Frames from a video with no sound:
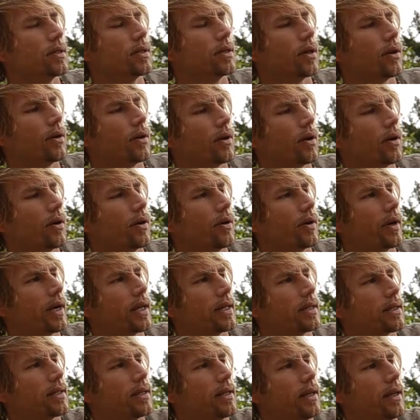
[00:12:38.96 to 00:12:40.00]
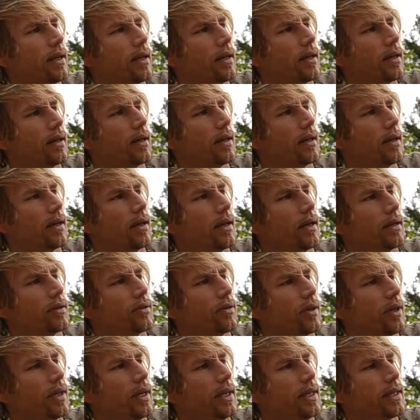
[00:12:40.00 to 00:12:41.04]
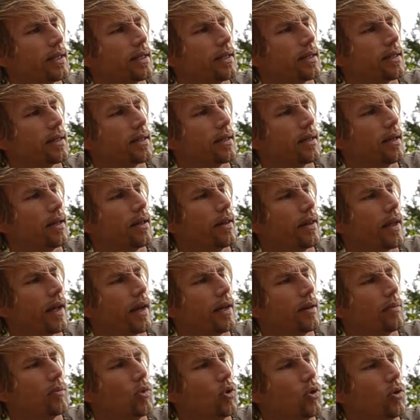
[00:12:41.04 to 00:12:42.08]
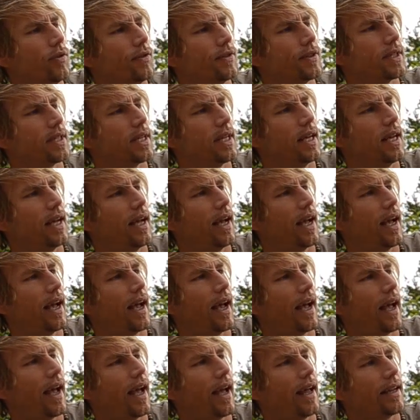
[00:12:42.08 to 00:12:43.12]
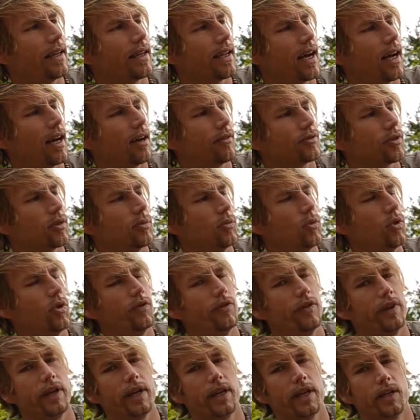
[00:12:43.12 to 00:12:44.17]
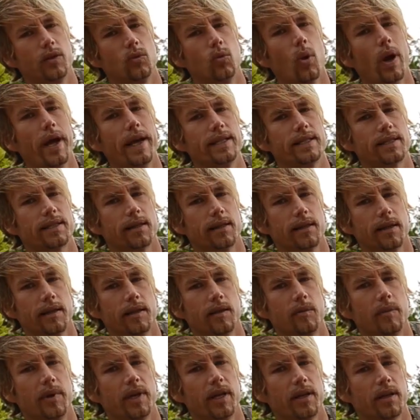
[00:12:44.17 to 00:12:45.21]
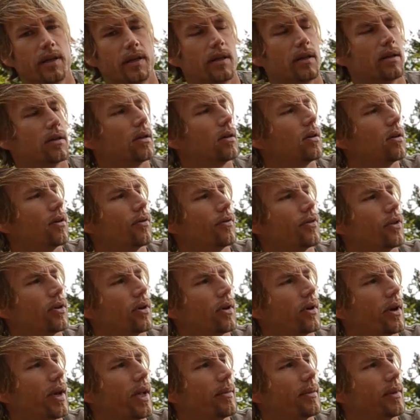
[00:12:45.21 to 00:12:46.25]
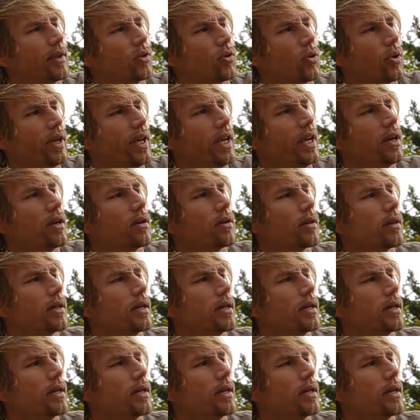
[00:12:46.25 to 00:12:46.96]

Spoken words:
So now you can see it releases, then it moves, and after moving it waits a little bit. I don't know if you're able to hear